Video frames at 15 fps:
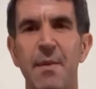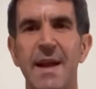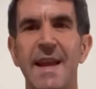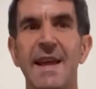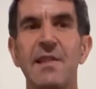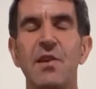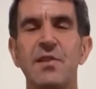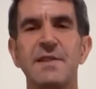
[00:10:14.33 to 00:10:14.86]
And
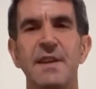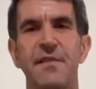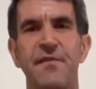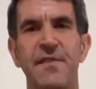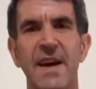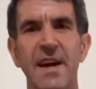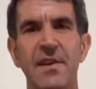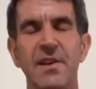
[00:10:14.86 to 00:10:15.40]
he looked at
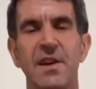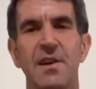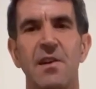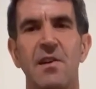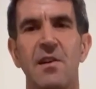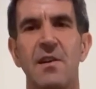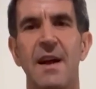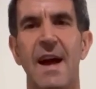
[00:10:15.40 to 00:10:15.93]

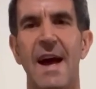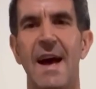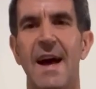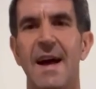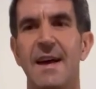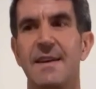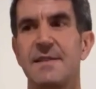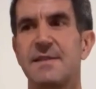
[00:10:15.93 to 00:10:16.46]
failure
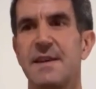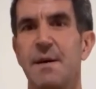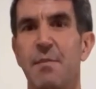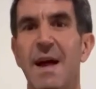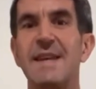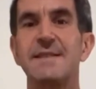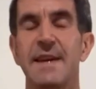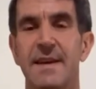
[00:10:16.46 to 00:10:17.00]
as a
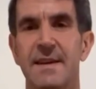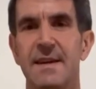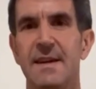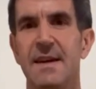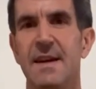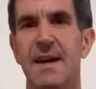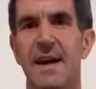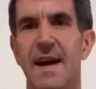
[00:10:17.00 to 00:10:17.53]
blessing,
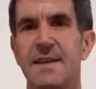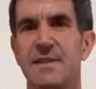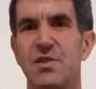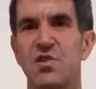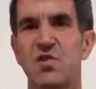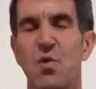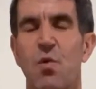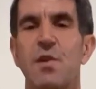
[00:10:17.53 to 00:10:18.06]
as a
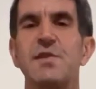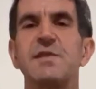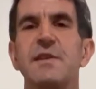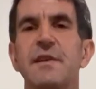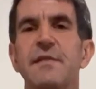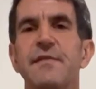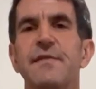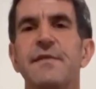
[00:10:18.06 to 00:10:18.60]
source
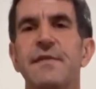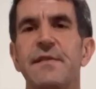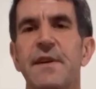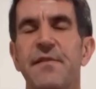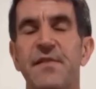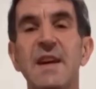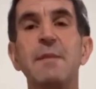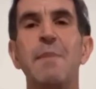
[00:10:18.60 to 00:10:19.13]
of
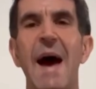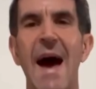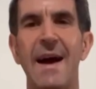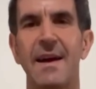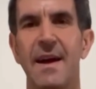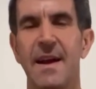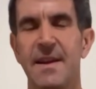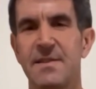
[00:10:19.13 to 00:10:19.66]

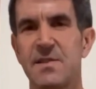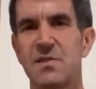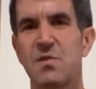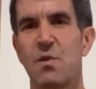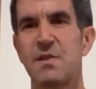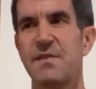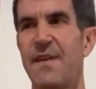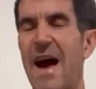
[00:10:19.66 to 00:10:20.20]
feedback, and as a
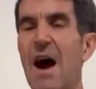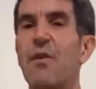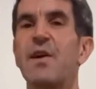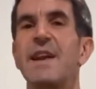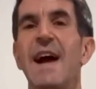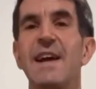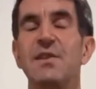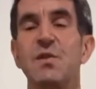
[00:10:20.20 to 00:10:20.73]
source of how
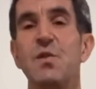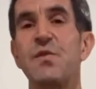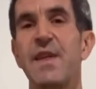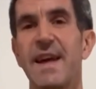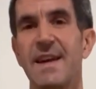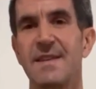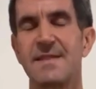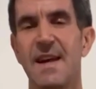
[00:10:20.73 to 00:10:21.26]
can I do
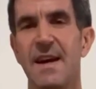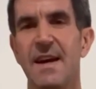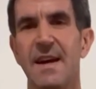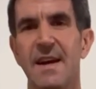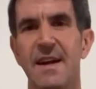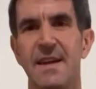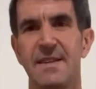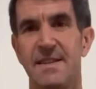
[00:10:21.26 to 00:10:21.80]
things
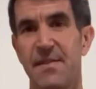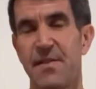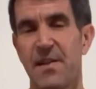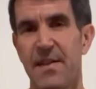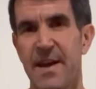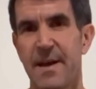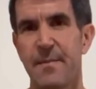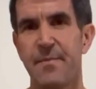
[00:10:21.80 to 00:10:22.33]
differently.